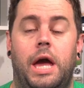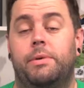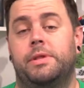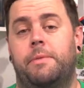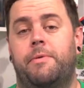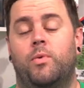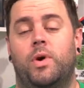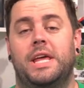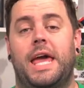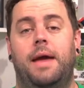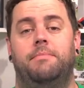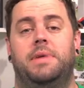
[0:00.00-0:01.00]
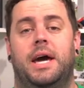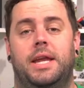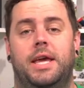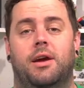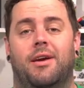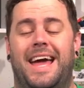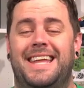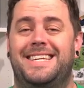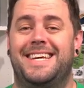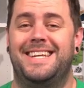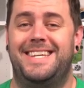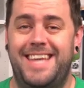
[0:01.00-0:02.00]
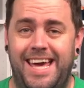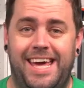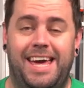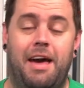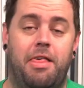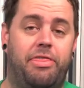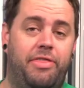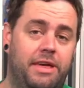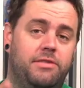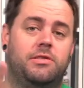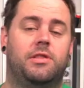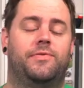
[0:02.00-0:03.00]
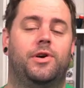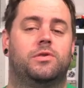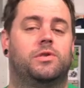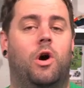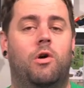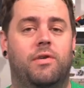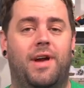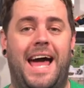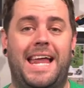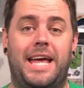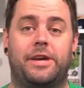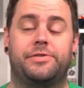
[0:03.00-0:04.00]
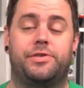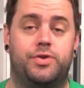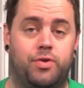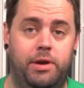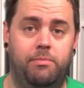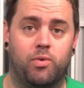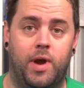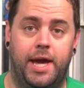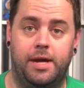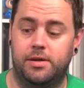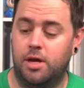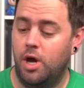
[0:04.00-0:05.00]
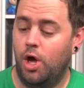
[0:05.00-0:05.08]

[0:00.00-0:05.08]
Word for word: Hey, what's up everyone? Game Dad here, and today, thanks to the folks over at Extreme Rate,